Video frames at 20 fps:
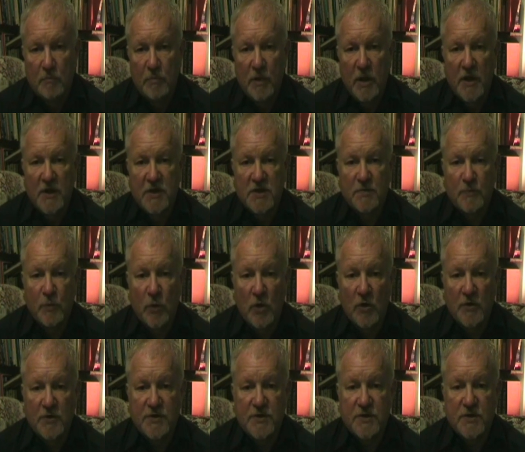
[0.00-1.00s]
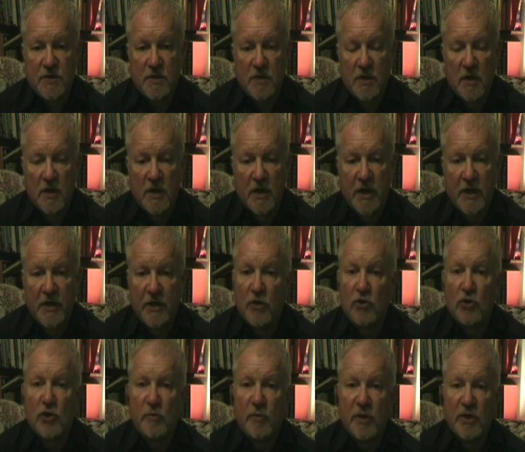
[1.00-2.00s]
blind spots can
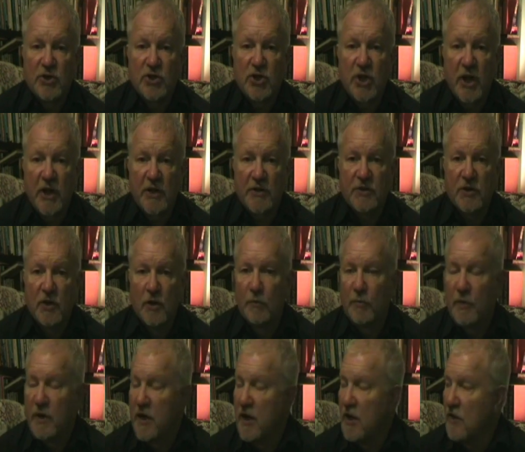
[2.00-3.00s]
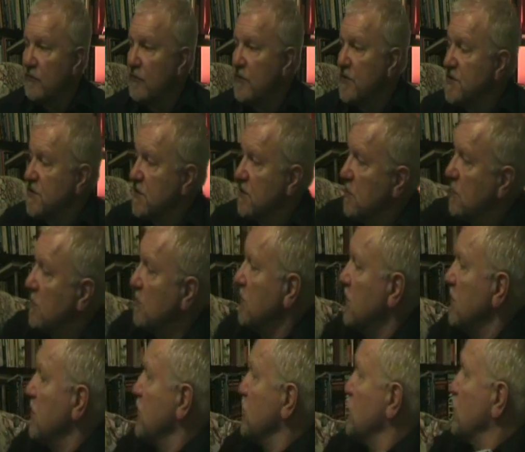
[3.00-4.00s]
only be checked by a physical
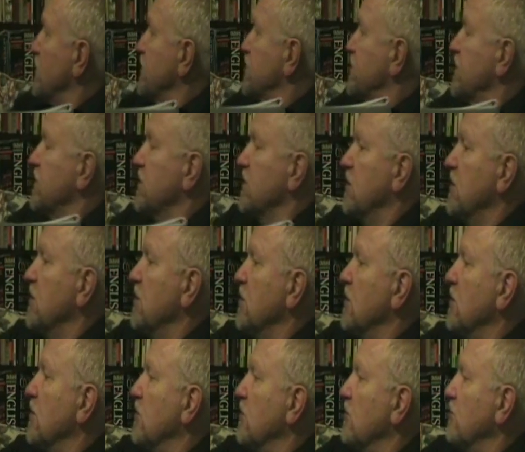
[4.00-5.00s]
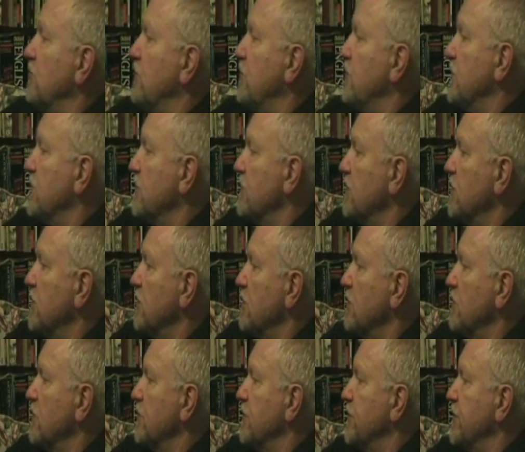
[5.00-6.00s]
twisting of
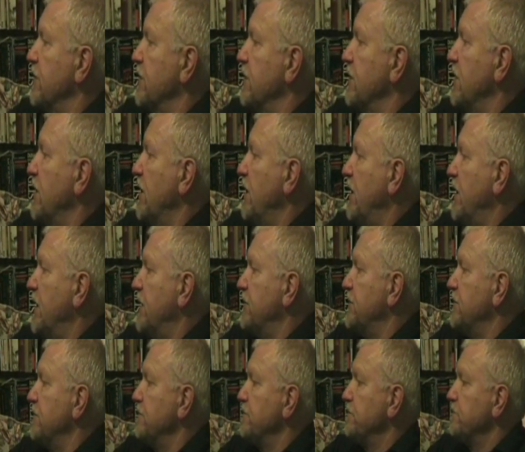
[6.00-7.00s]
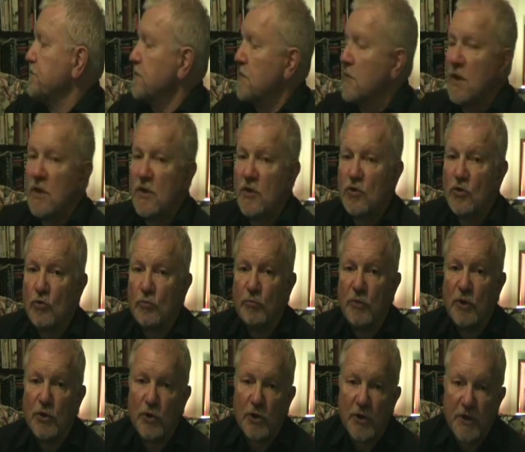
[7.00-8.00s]
the head. Your
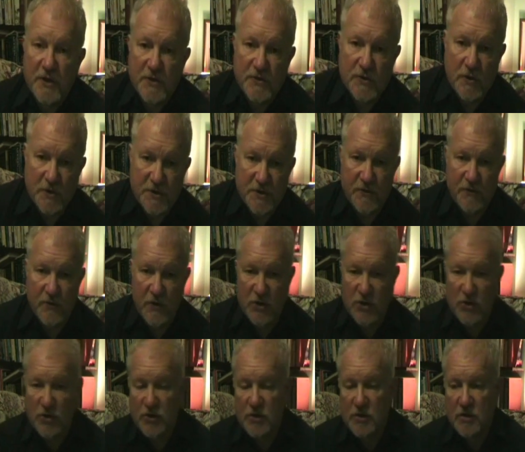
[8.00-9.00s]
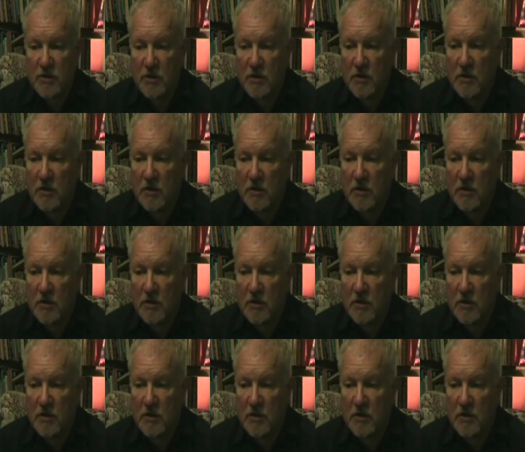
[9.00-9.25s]
mirror is not sufficient.